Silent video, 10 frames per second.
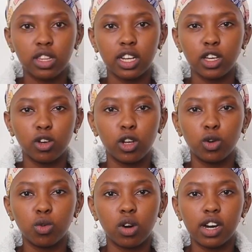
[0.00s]
I think hiyo
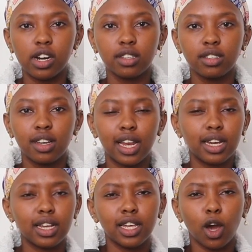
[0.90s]
ilikuwa
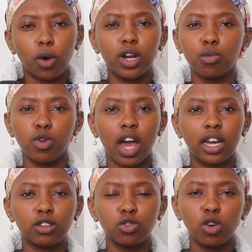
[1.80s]
like ingia kwa damu
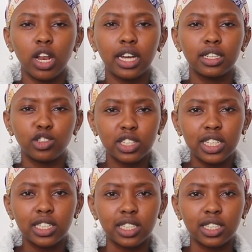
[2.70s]
yake, so no, like
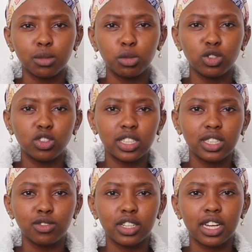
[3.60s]
G-Eazy, so no,
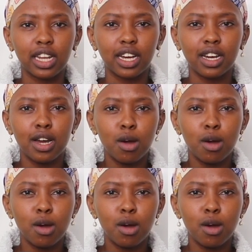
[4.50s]
G-Eazy venye, like,